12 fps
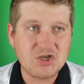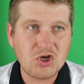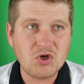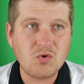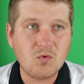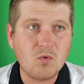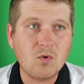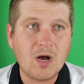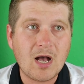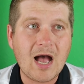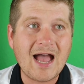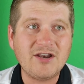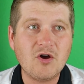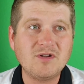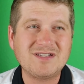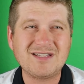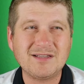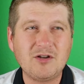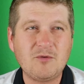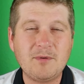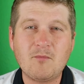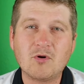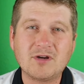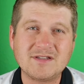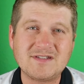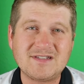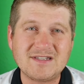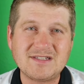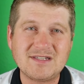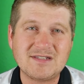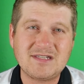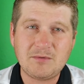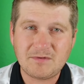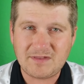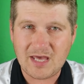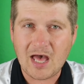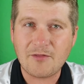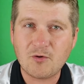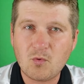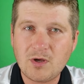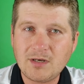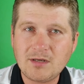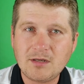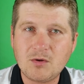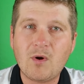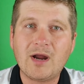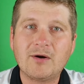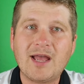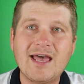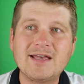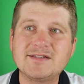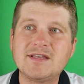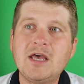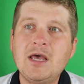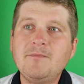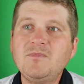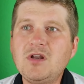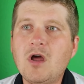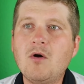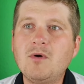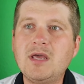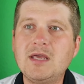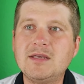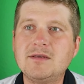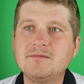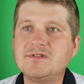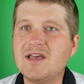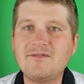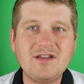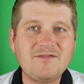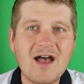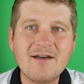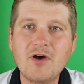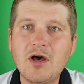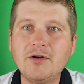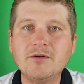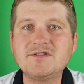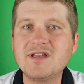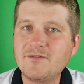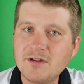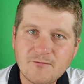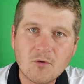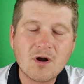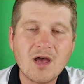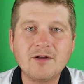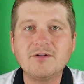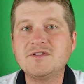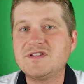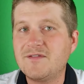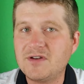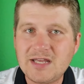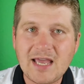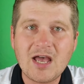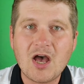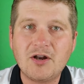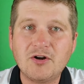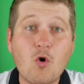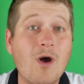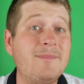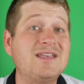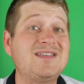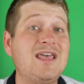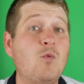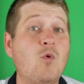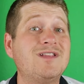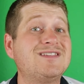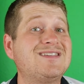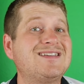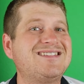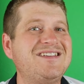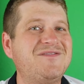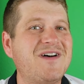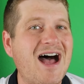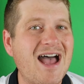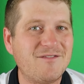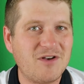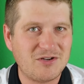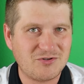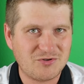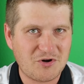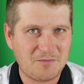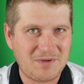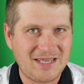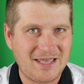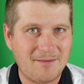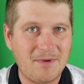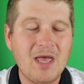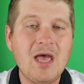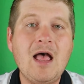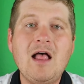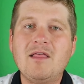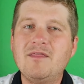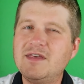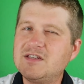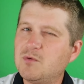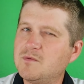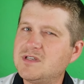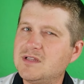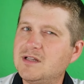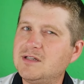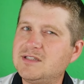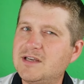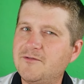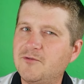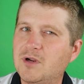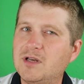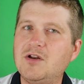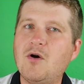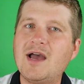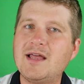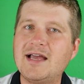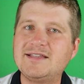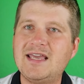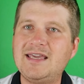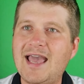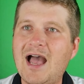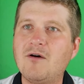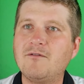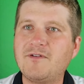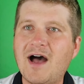two, I noticed a little bit more consistency with the other one, whereas you know, 7,500, 7,400, 7,800, oh, I miss hit one 6,500 RPM. This one was a little different. You know, I take out